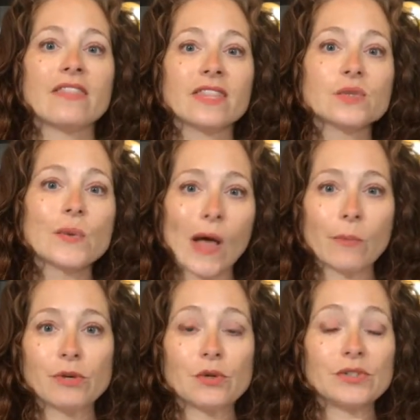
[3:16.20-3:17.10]
This will
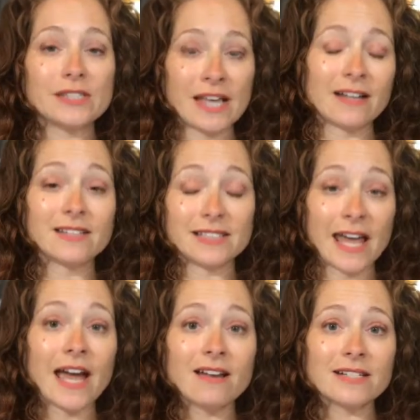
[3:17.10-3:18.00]
help you
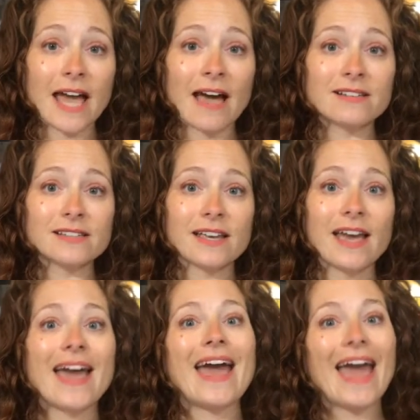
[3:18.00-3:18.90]
stay on task
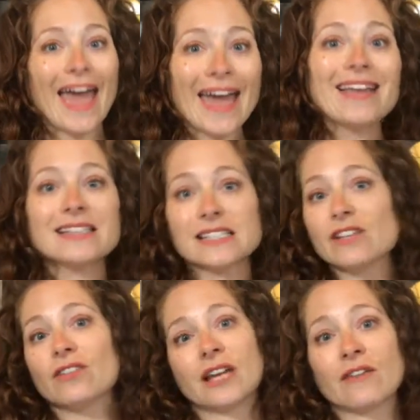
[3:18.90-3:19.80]
and
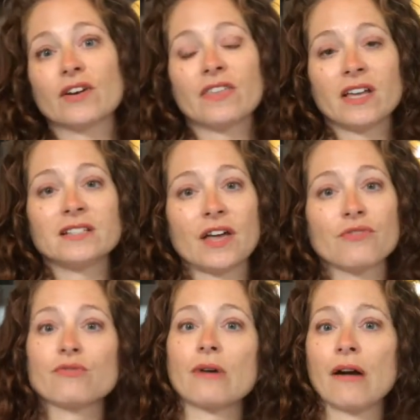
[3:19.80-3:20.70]
still get everything
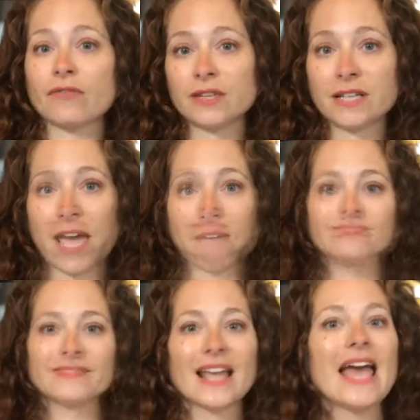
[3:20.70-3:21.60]
done throughout the day.
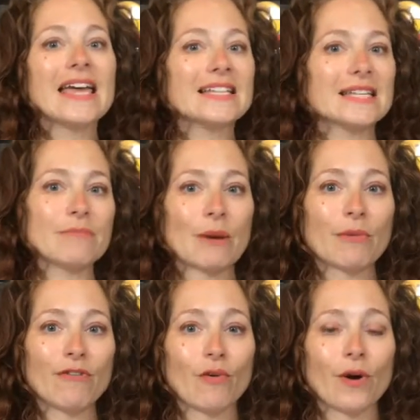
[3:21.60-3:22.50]
Tip
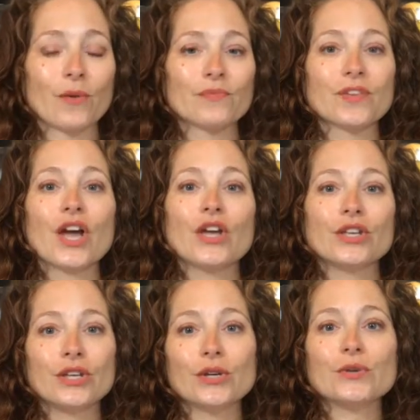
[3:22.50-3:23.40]
number 4,
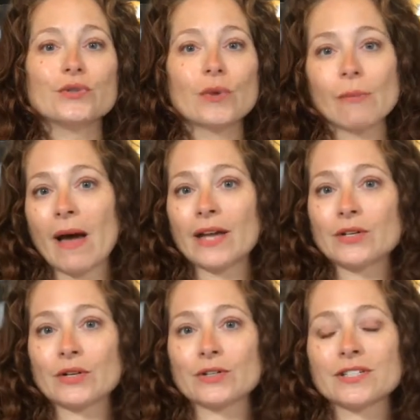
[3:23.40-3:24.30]
use
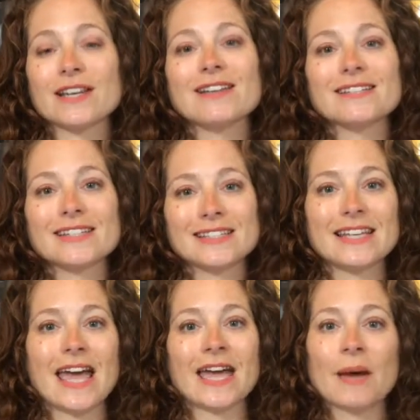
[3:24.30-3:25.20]
reminders to
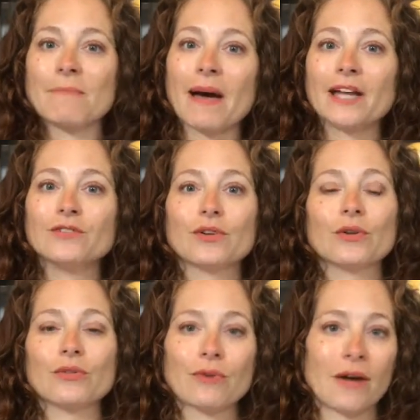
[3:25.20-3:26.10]
stay
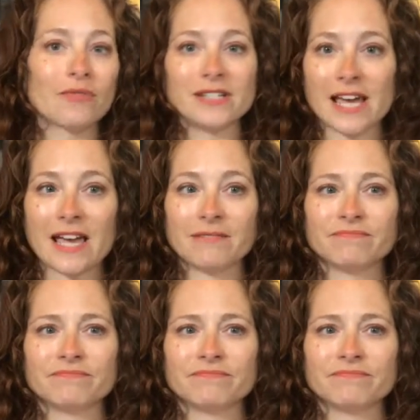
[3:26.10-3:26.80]
mindful throughout the day.